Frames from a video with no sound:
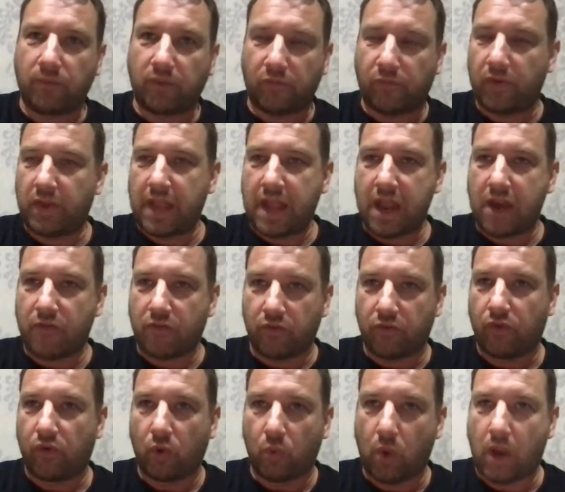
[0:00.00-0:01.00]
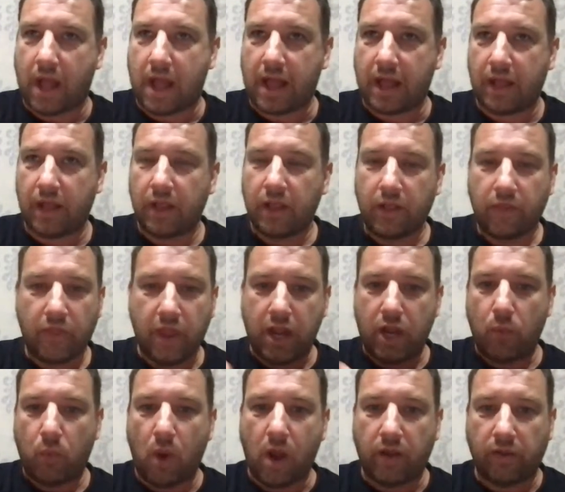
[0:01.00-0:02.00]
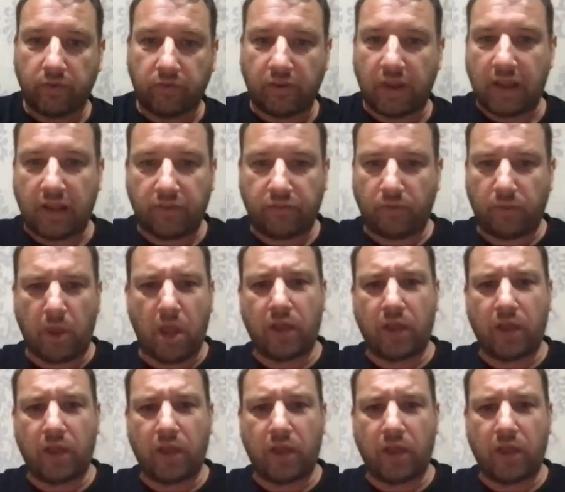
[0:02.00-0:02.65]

him to Vieira and all that, they're the ones that